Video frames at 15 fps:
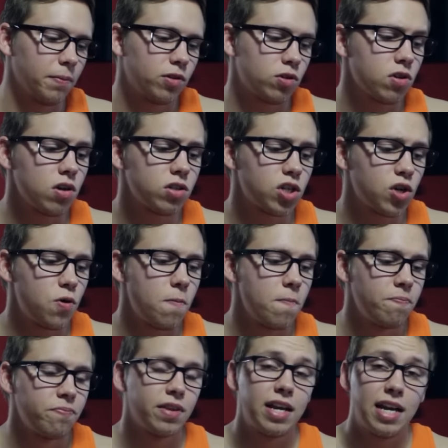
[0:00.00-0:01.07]
And there's also
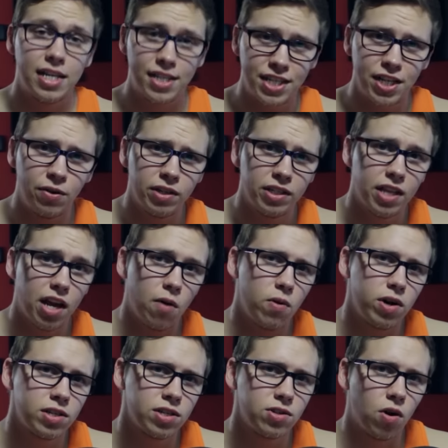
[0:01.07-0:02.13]
a series that I
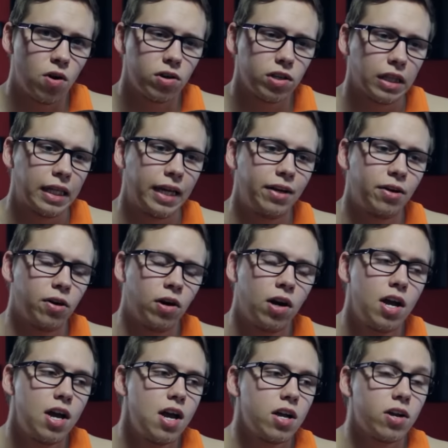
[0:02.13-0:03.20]
want to start later
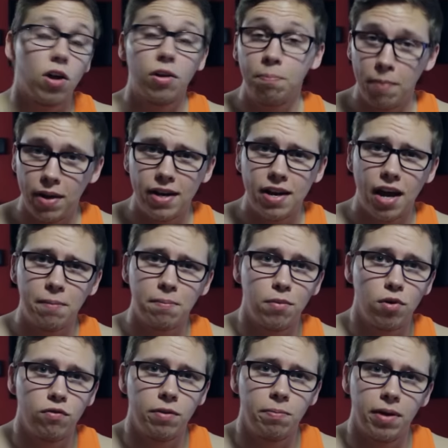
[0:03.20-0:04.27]
called Midnight
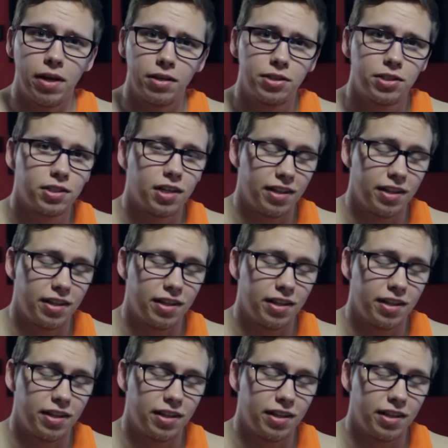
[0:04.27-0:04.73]
Movie Pitch.